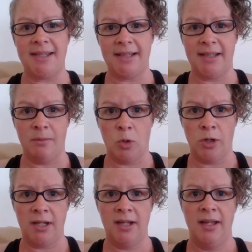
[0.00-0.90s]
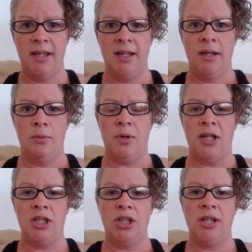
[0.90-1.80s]
at 6 in the morning,
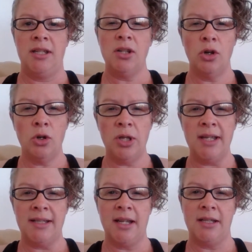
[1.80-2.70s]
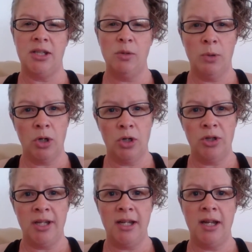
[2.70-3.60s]
which is early. It's not super
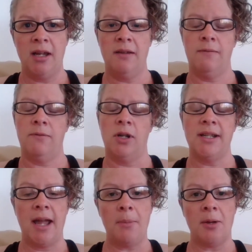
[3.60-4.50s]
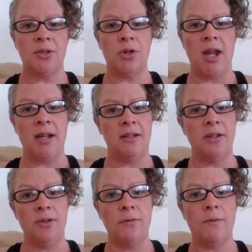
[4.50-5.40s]
early. For a time I was trying
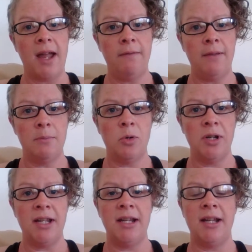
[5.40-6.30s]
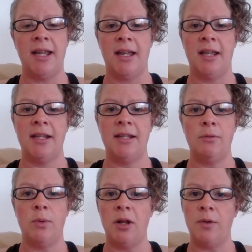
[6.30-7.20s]
to do 5 in the morning, and I
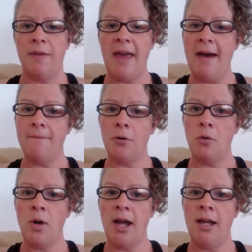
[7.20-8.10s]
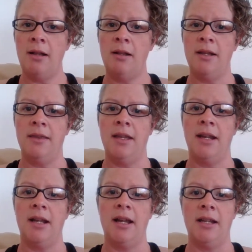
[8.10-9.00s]
did well with that for a while, and then
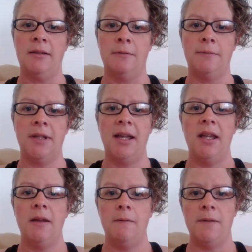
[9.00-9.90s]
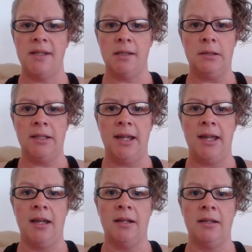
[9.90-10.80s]
I kind of fizzled
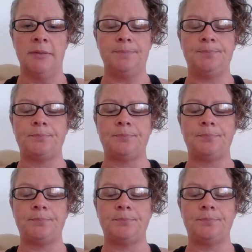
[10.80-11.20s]
and